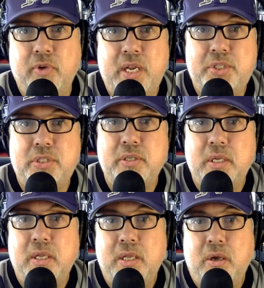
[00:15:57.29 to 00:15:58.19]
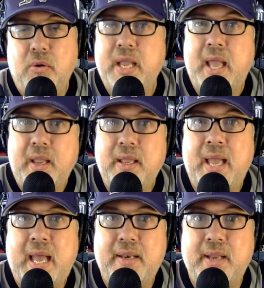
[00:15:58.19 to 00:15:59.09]
Rittich, okay,
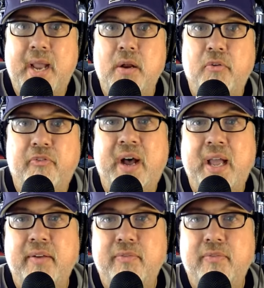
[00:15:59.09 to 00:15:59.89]
at 9.05.